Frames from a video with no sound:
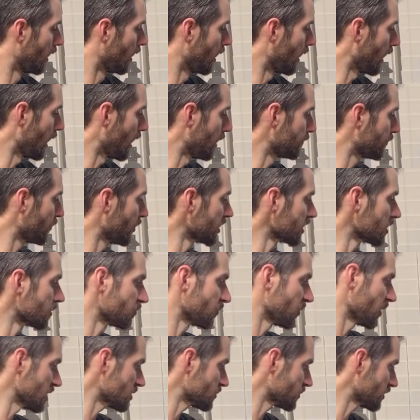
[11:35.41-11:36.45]
I'm pretty
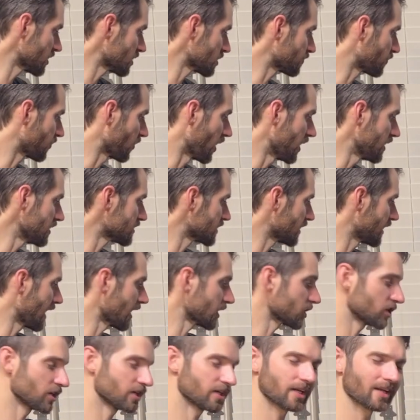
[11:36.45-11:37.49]
impressed with this brace. It
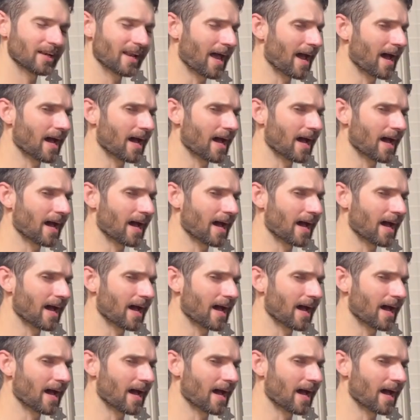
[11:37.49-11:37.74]
actually didn't